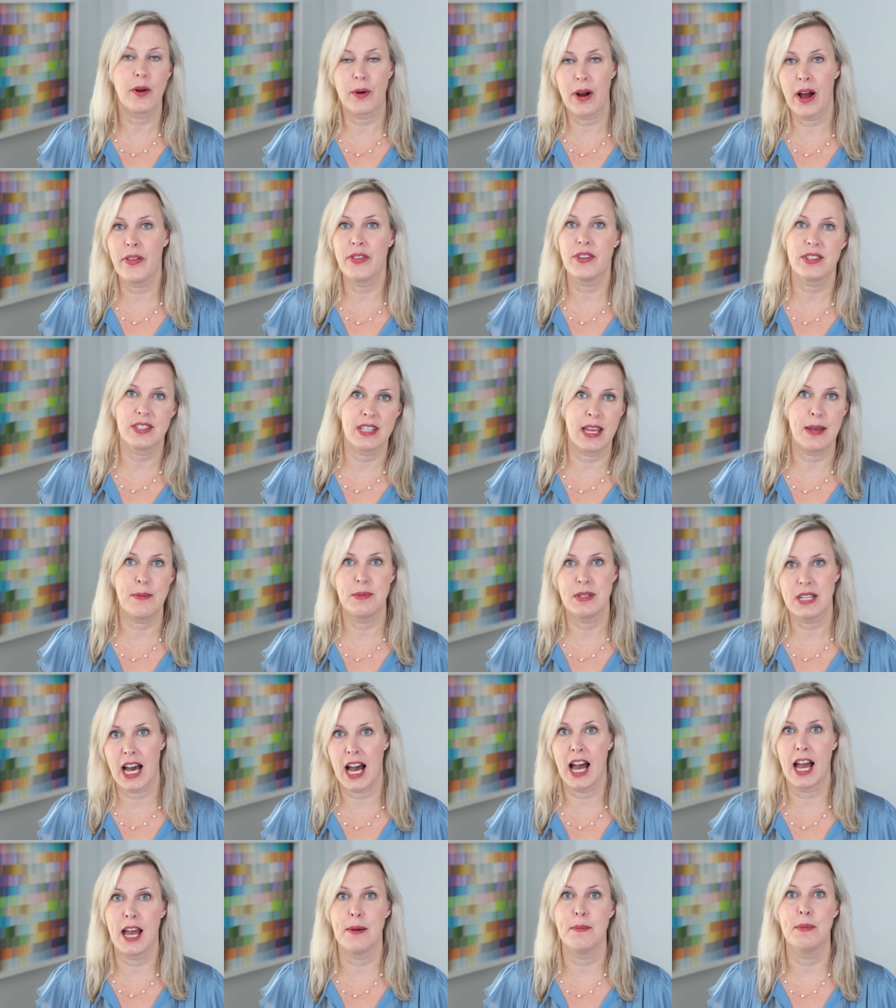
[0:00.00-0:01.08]
around the same
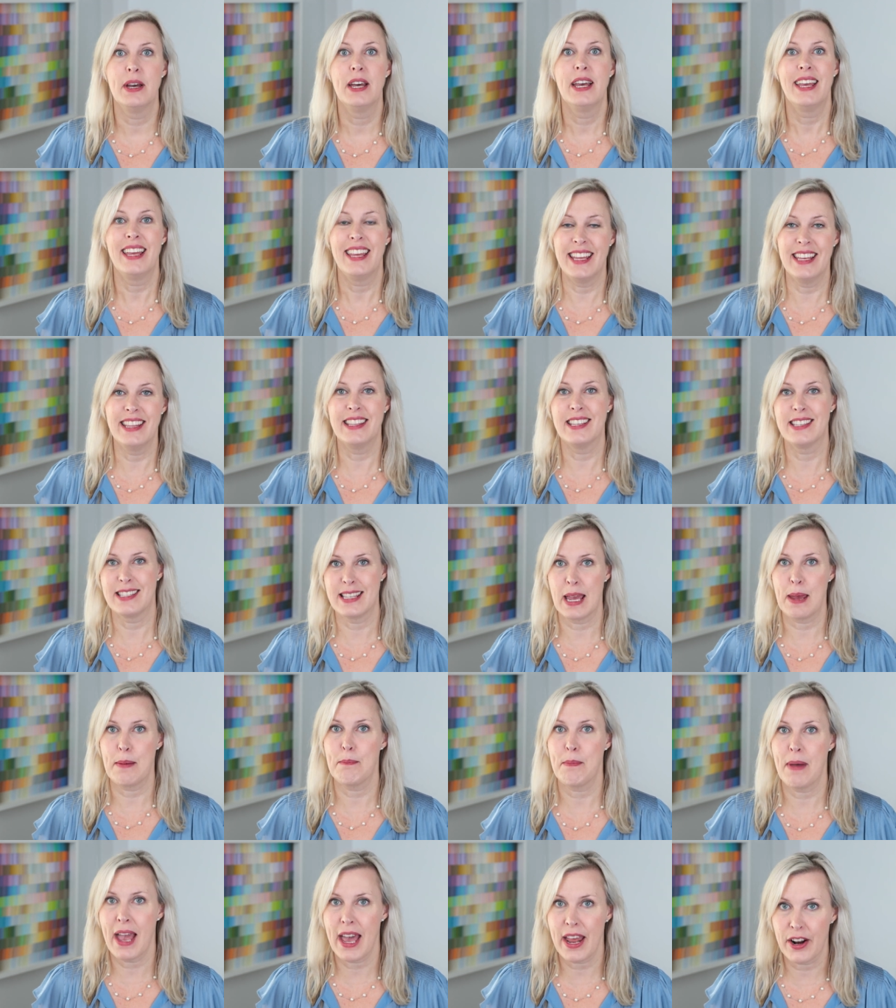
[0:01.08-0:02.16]
time, in the
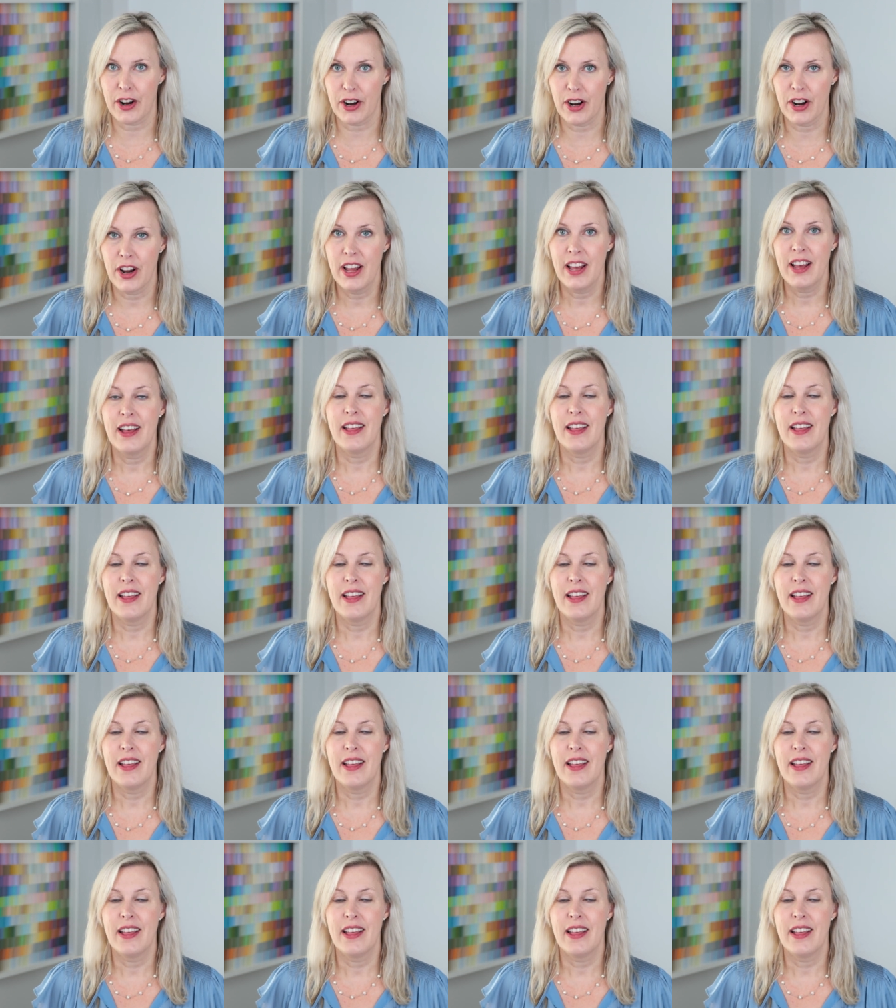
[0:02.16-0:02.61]
same manner.